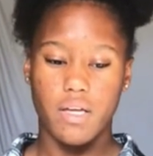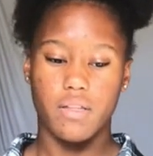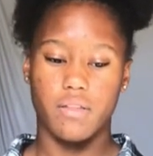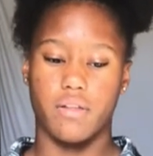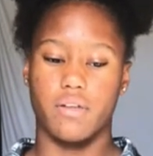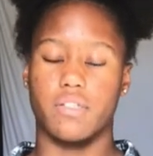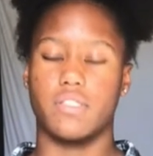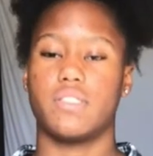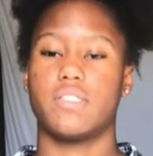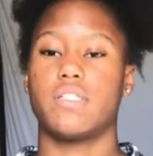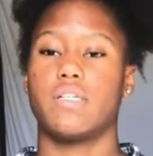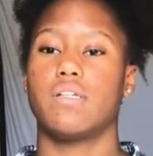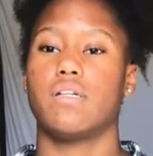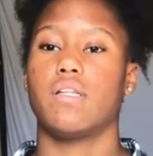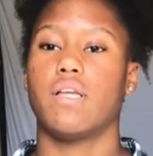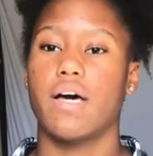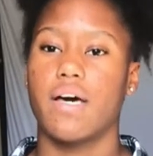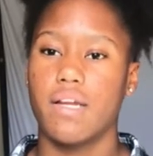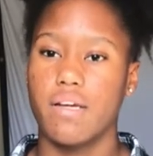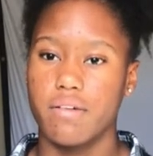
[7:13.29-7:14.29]
There's still a
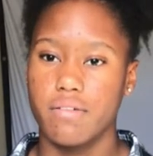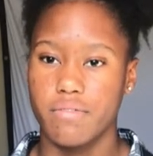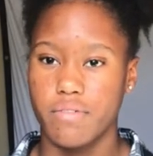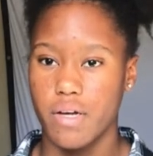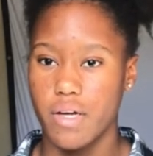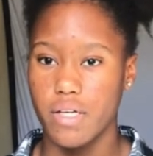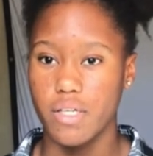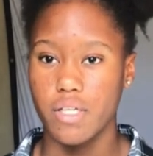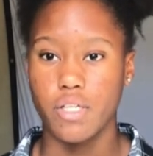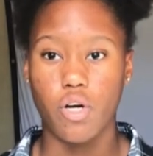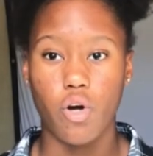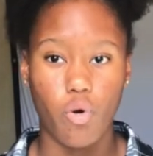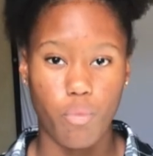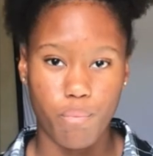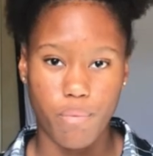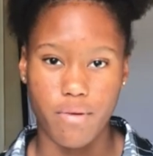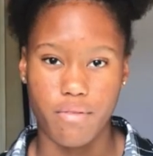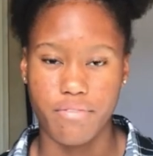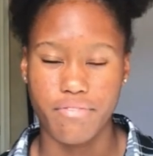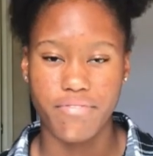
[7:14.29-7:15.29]
lot of
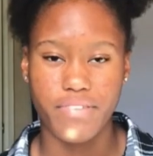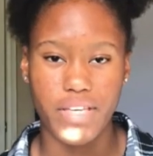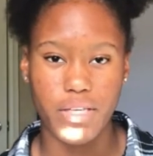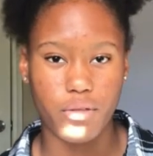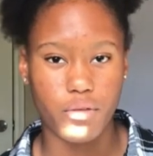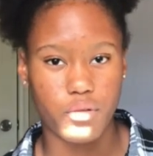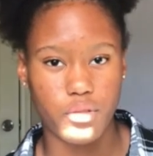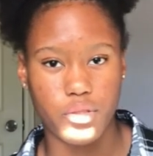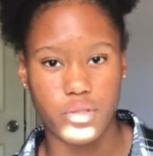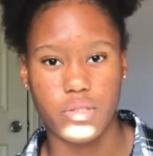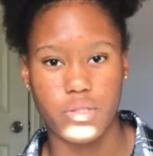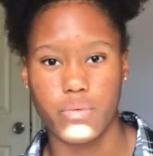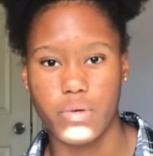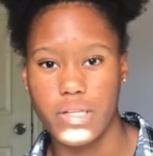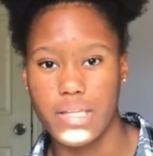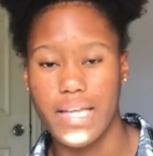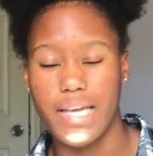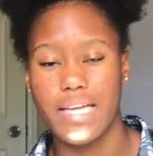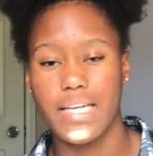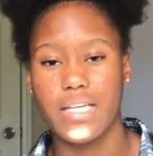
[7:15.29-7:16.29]
open fields
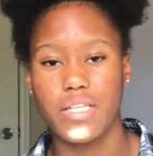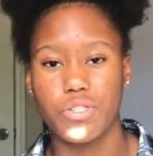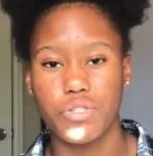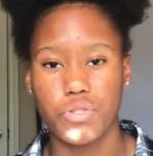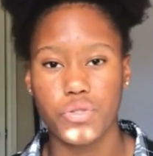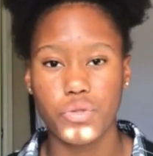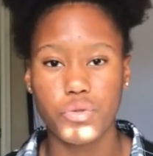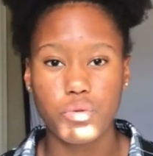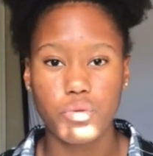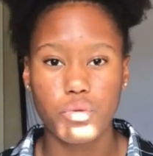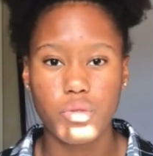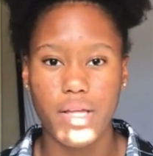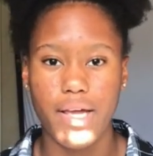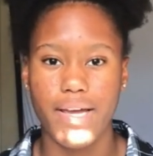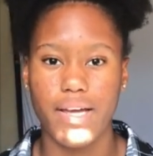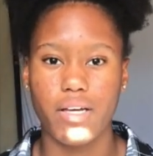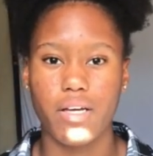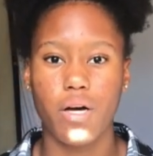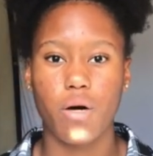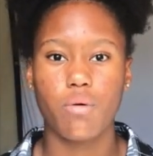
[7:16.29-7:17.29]
related to
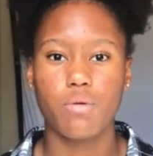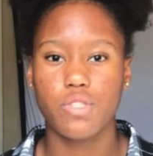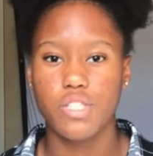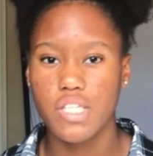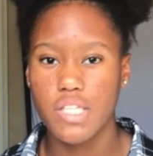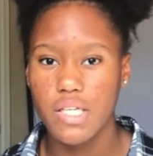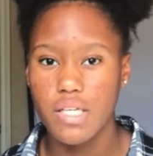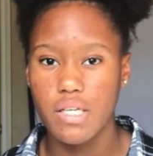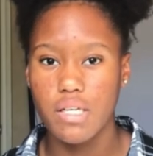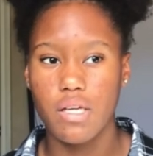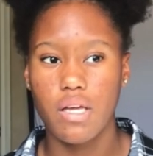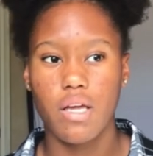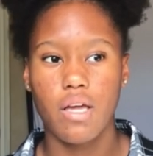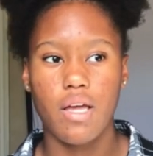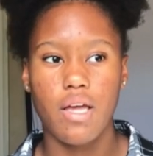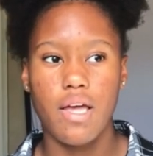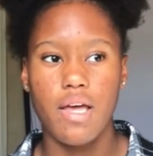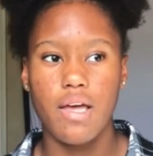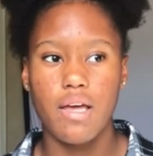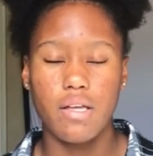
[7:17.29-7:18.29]
like coaching,
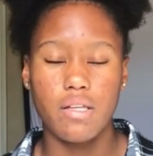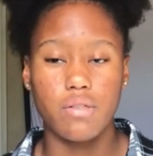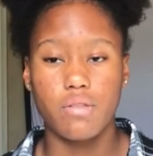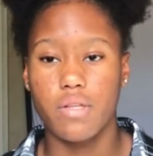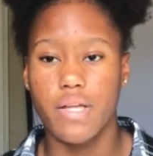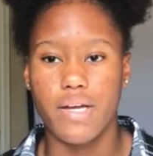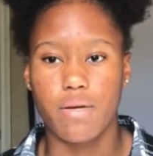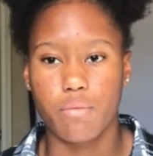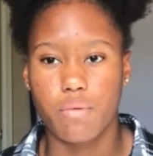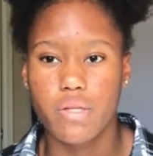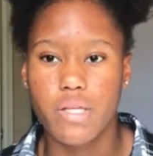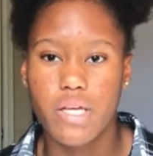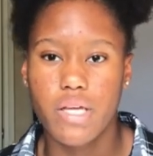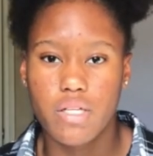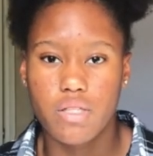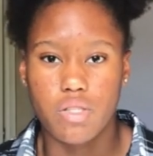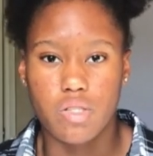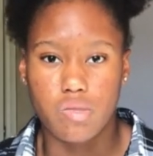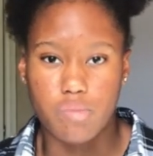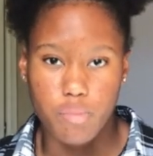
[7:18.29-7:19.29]
like
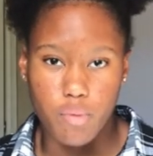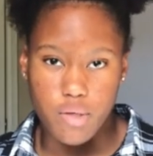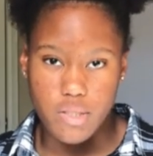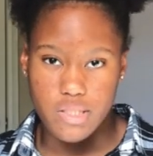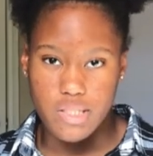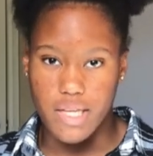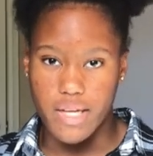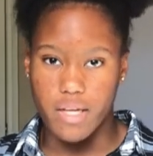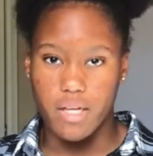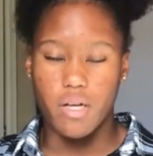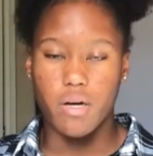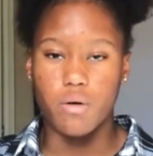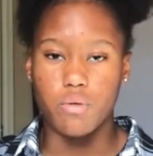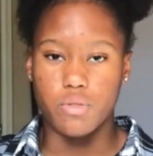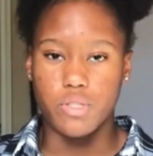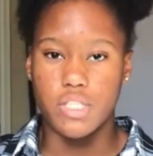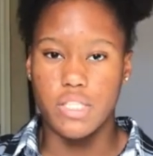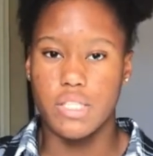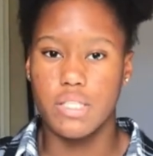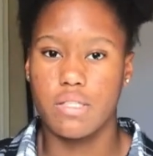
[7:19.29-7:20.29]
related to sports, like
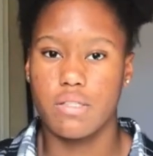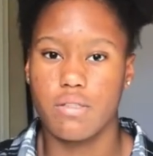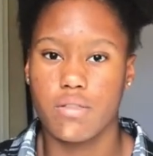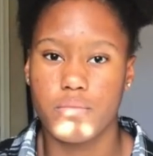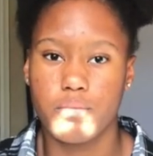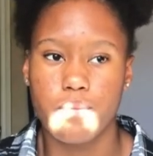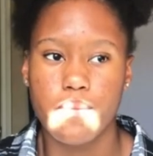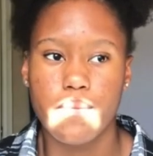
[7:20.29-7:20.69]
coaching,